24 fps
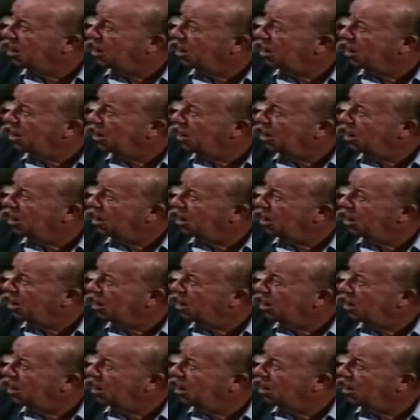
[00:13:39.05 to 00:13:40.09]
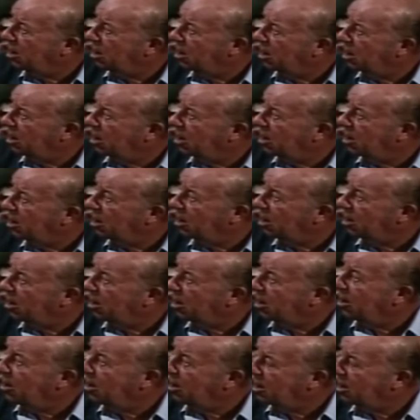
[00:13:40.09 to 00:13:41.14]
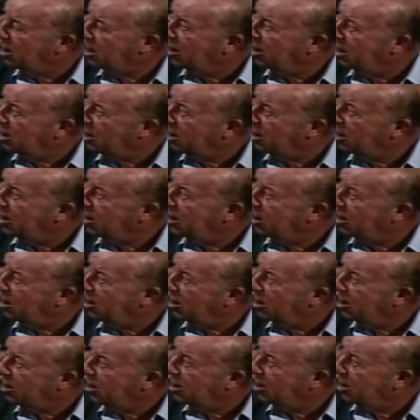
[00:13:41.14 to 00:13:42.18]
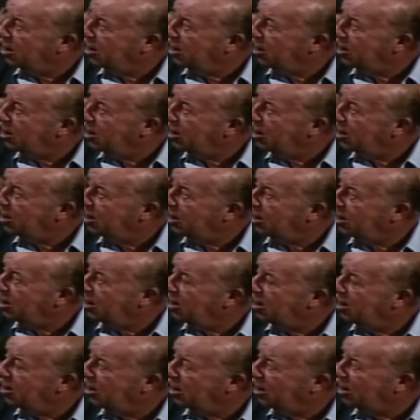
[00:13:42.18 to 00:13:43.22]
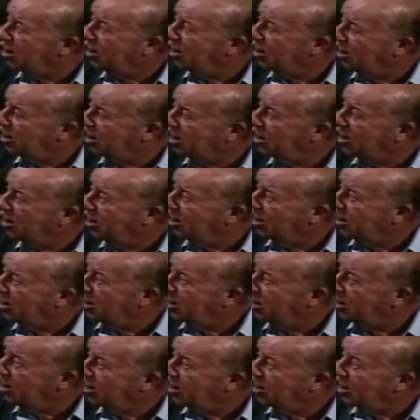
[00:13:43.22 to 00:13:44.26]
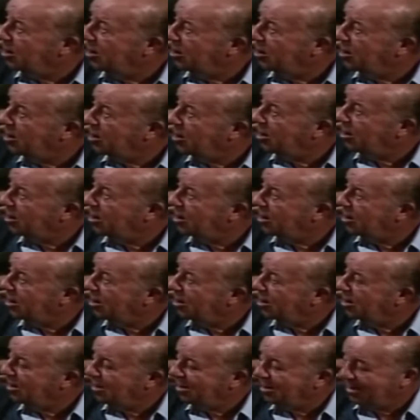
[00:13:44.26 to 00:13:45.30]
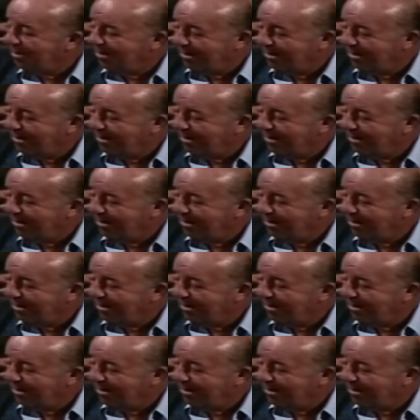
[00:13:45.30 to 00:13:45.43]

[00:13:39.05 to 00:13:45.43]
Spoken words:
This person isn't speaking.